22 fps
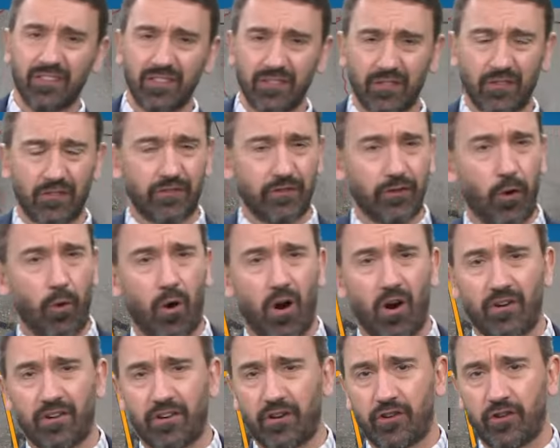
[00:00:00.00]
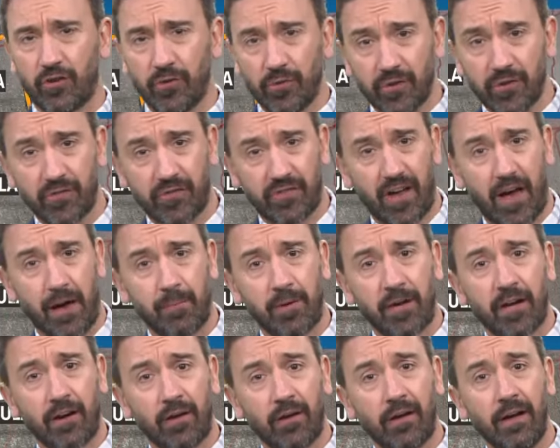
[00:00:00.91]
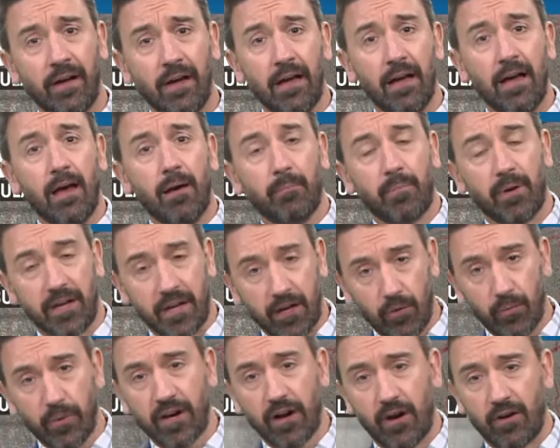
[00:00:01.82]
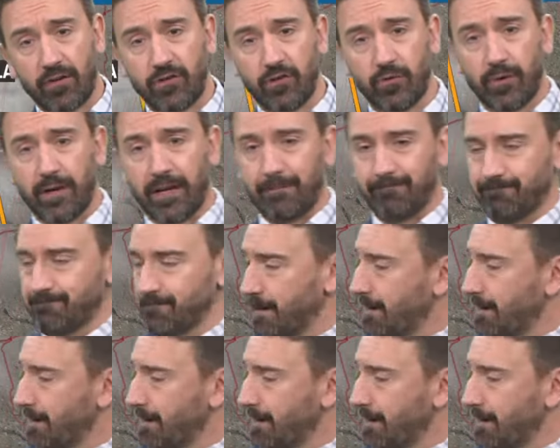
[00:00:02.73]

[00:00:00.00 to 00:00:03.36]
This is so hard to do this time of year, but here we are doing it.